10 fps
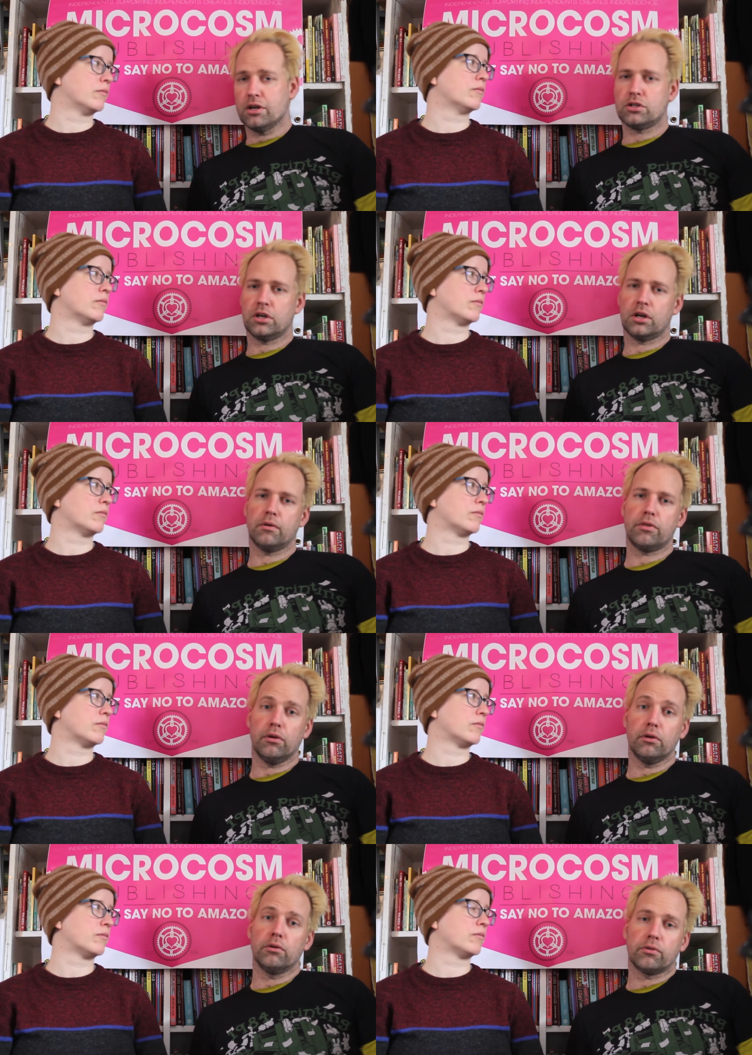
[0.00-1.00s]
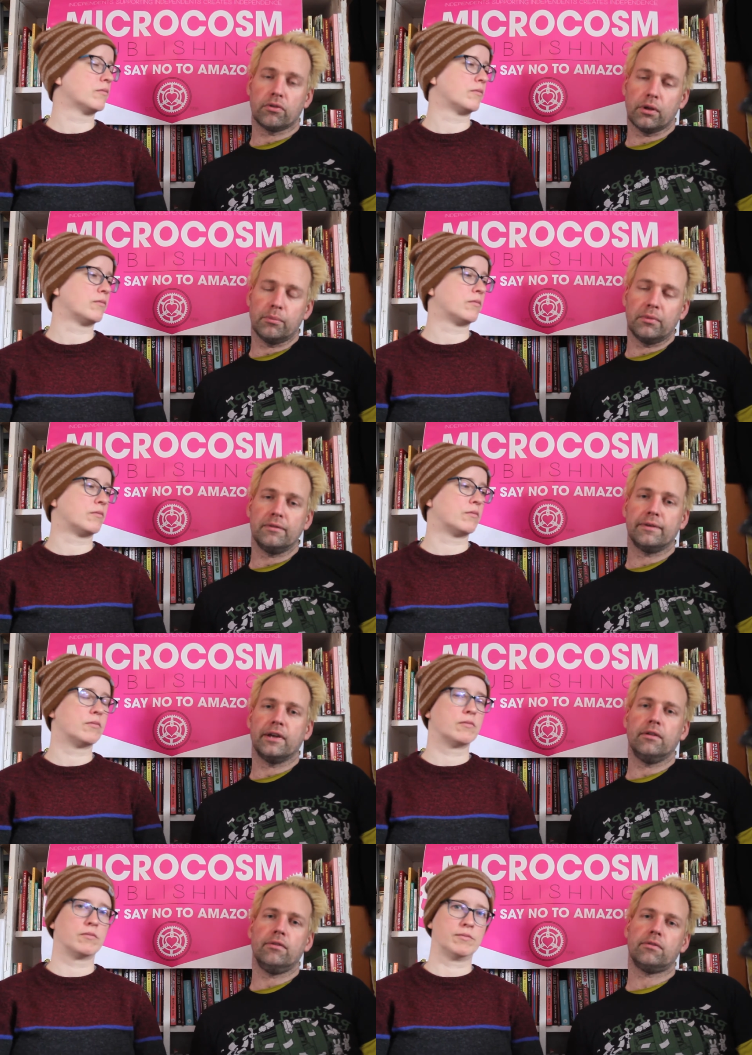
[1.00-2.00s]
Speaker 1: to share with you some
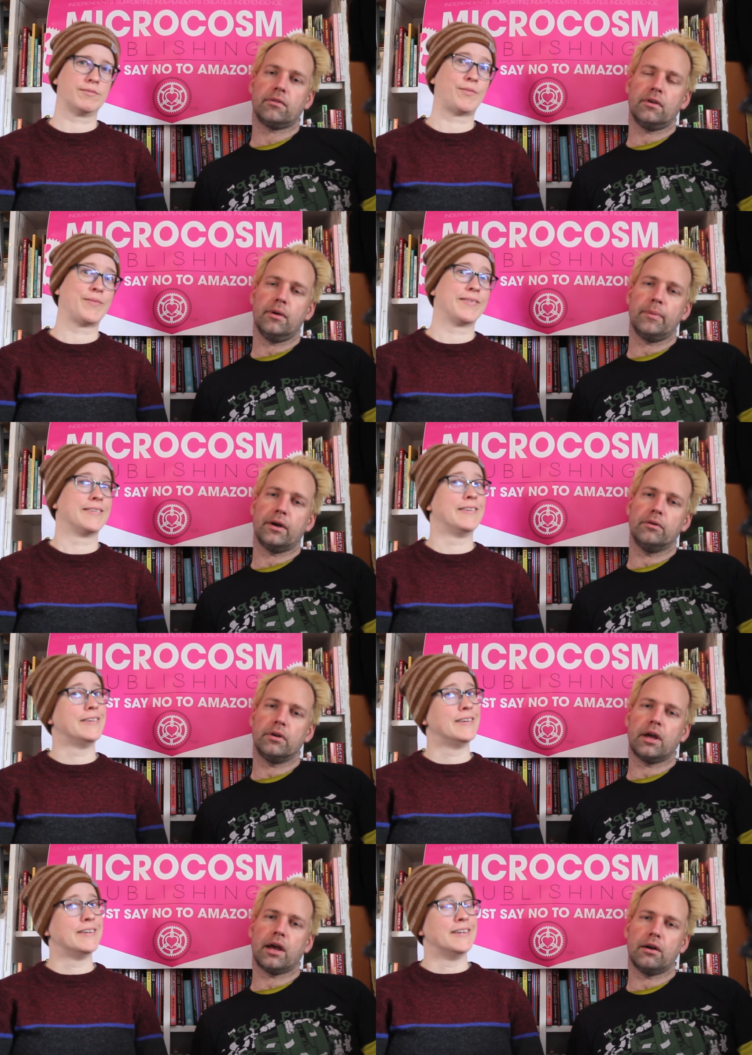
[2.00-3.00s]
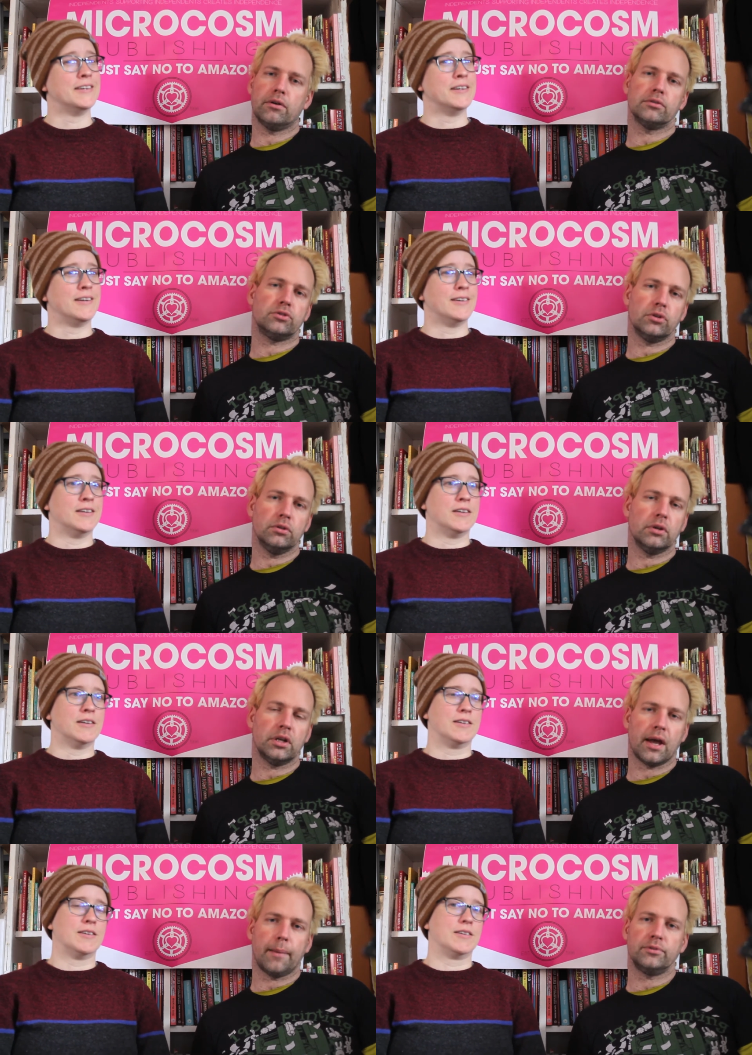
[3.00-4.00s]
advice about how to
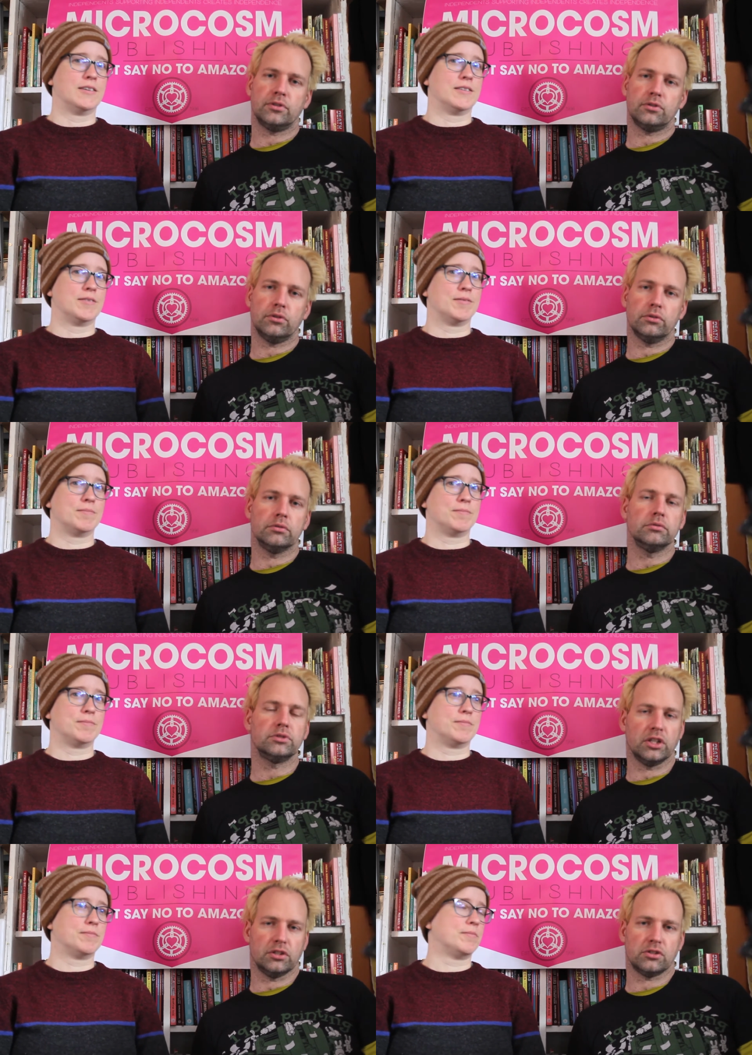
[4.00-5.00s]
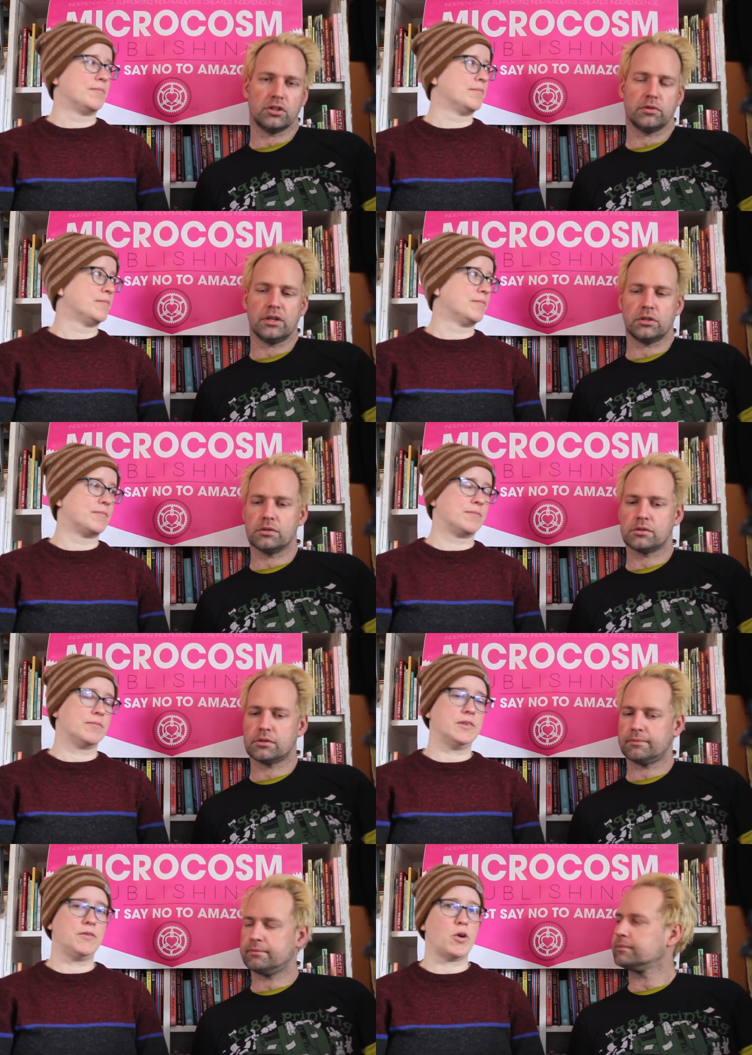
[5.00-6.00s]
adapt to changing
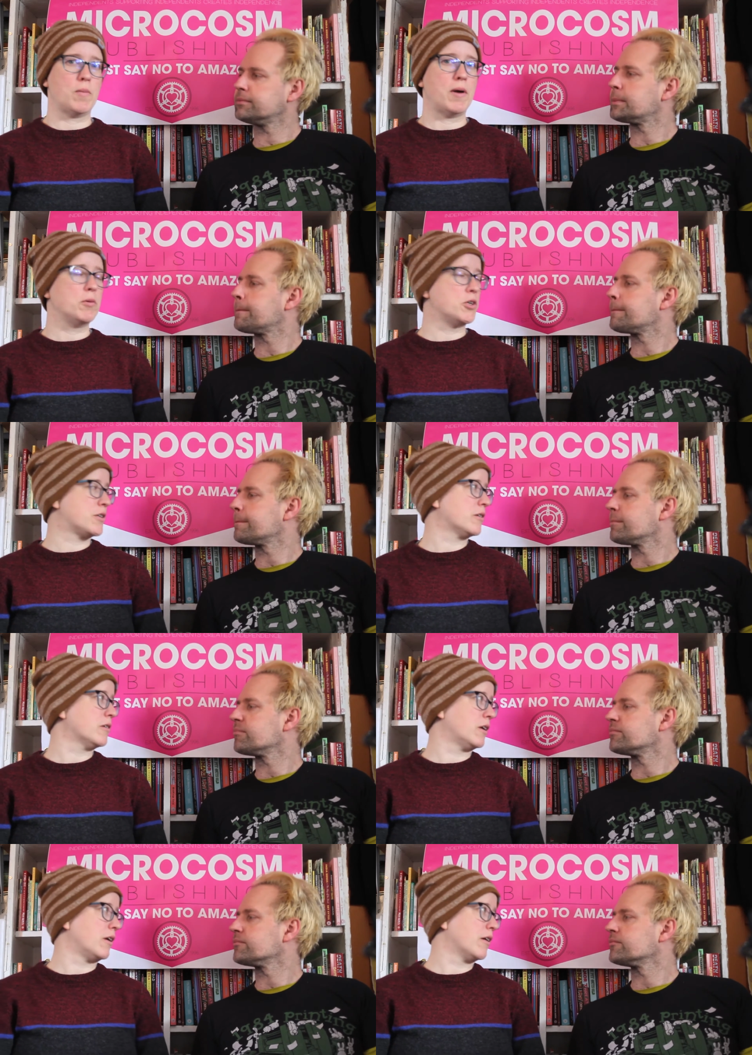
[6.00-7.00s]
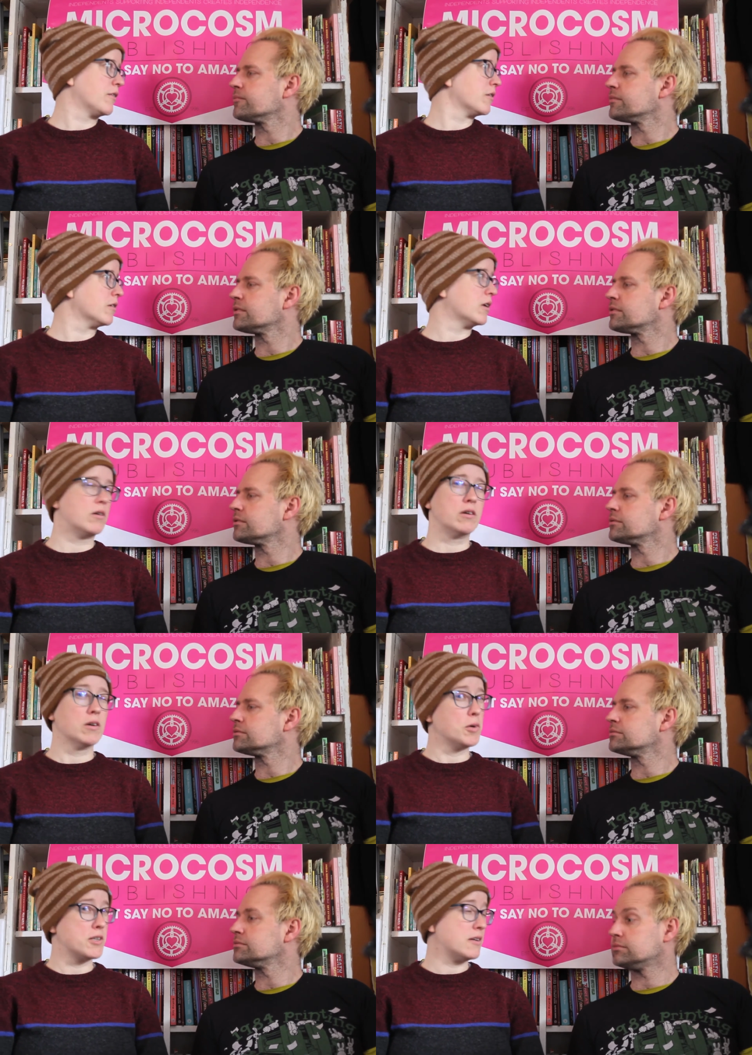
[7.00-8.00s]
situations.
Speaker 2: If you're a publisher, an author, or
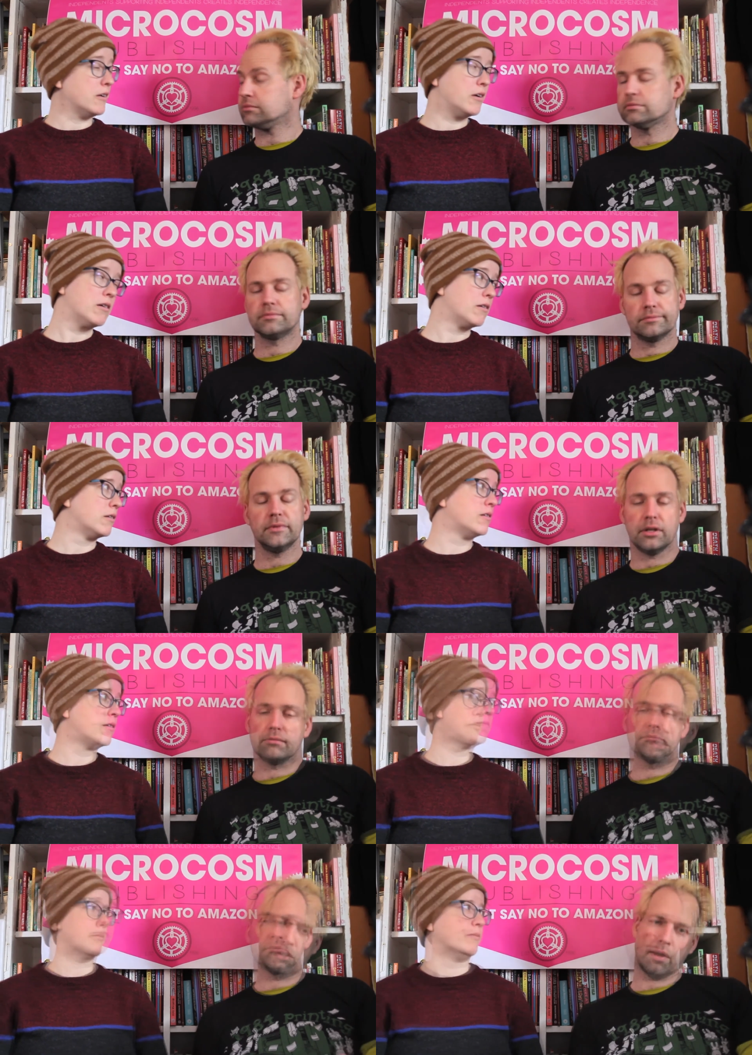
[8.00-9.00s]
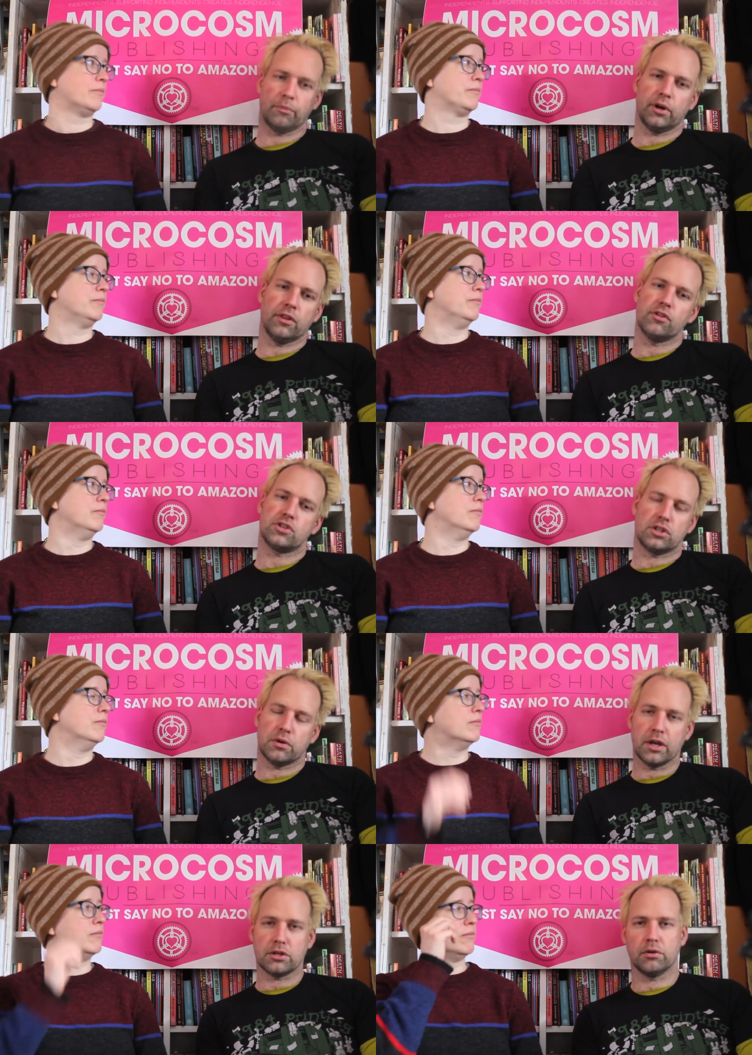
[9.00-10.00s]
a bookseller? Yeah, we,
Speaker 1: I'm running the
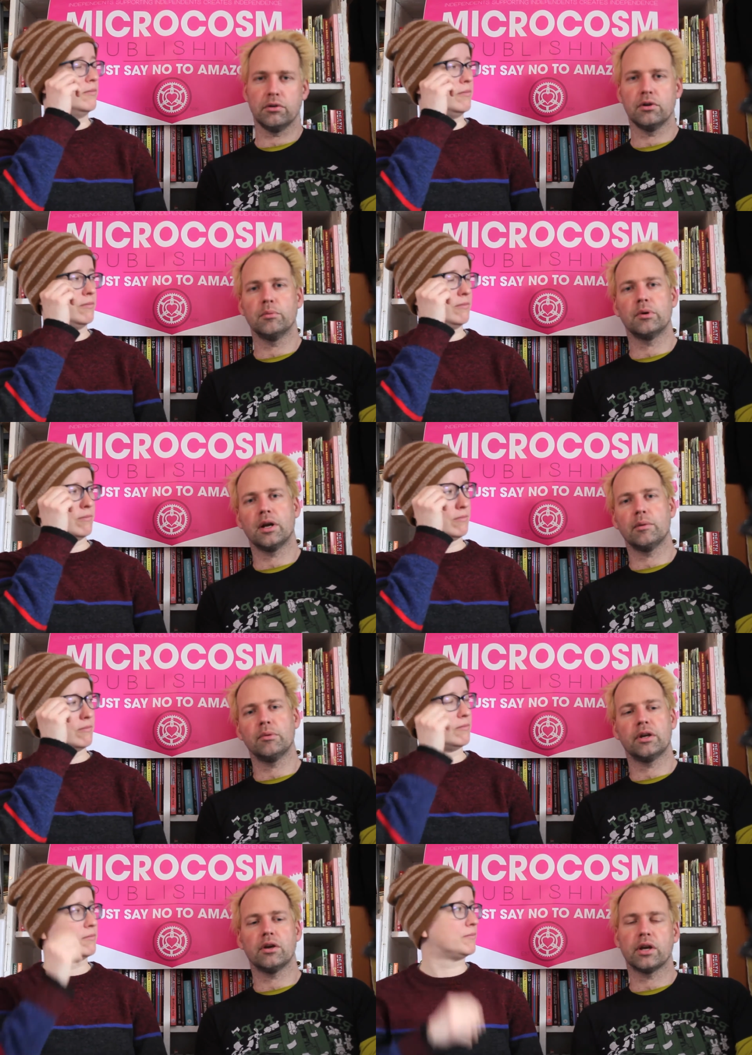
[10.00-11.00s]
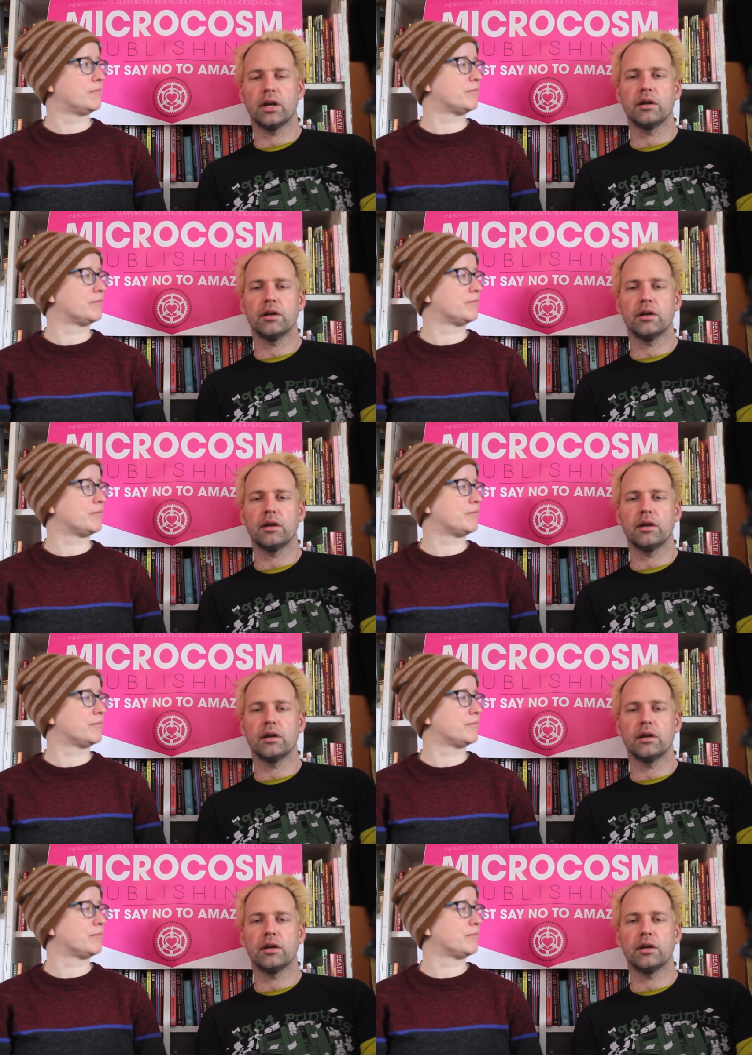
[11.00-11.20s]
situation room where I'm like, okay,